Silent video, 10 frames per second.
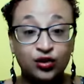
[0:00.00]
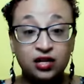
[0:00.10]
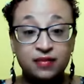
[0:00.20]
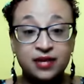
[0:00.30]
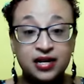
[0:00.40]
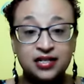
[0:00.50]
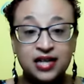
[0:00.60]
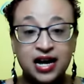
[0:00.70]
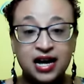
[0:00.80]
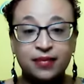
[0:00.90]
30 minute
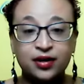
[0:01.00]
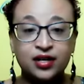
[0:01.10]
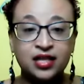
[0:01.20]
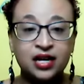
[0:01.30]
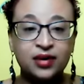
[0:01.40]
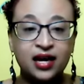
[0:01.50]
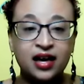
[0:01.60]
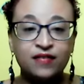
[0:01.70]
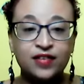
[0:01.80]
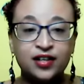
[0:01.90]
time period that we
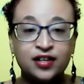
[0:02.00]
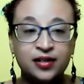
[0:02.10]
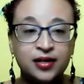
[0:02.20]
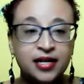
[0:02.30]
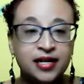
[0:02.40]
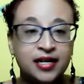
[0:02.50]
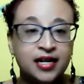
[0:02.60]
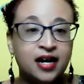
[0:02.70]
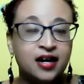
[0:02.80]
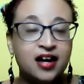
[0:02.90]
have here.
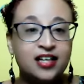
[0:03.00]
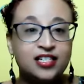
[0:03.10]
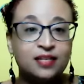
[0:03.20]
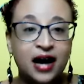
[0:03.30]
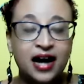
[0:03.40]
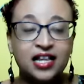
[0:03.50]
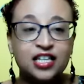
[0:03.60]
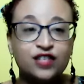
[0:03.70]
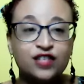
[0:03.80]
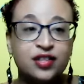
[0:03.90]
Uh, some
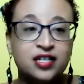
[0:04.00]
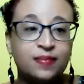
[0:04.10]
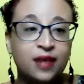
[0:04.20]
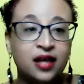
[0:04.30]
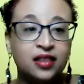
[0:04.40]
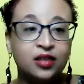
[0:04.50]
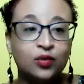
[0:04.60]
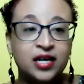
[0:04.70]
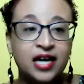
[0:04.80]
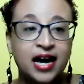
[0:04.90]
highlights for this month,
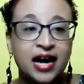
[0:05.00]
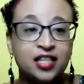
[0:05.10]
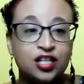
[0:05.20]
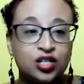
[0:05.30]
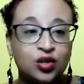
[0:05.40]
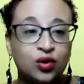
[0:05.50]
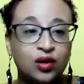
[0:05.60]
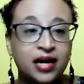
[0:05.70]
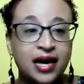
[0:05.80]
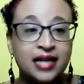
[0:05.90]
we had the
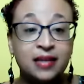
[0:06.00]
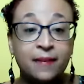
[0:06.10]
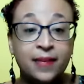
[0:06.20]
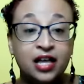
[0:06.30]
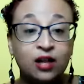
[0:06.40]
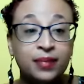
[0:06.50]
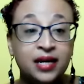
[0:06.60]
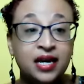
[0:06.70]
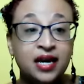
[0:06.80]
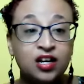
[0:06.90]
Soaring as a Male
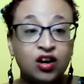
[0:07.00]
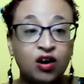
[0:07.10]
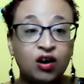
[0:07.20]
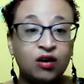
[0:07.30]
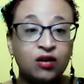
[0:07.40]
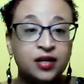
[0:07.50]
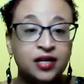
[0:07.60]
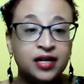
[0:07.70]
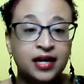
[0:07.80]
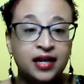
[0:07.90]
Being call.
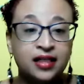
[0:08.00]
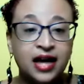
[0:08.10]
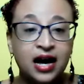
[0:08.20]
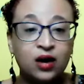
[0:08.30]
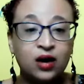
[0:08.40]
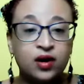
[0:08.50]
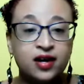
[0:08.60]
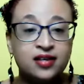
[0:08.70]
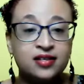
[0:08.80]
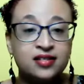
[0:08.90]
That
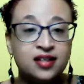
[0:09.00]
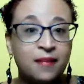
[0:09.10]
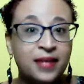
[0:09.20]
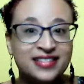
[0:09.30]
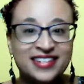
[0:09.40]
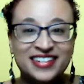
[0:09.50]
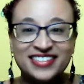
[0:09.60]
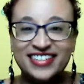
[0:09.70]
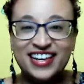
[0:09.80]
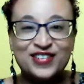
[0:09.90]
was
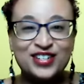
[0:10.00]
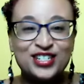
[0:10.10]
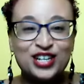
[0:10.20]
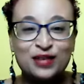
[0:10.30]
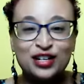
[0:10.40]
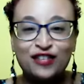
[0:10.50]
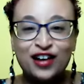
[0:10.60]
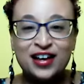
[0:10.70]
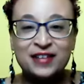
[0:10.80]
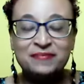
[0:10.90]
amazing. It was so much
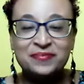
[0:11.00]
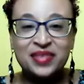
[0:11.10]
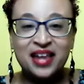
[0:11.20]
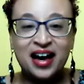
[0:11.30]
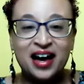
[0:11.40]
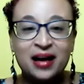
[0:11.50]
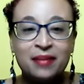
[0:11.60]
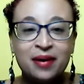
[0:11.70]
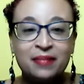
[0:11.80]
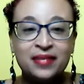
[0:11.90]
fun.
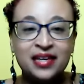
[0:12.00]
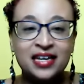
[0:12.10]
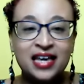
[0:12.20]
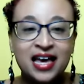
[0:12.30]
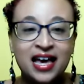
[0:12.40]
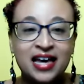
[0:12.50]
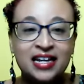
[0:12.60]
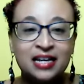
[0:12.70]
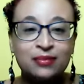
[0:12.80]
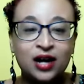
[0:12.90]
Um, me
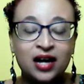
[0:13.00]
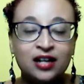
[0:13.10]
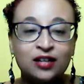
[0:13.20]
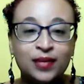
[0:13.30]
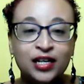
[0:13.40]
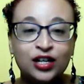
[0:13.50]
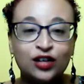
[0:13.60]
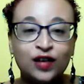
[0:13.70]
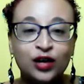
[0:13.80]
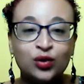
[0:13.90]
and Imran
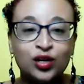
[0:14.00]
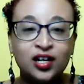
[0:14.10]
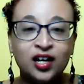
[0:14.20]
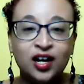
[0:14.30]
Peter Farouk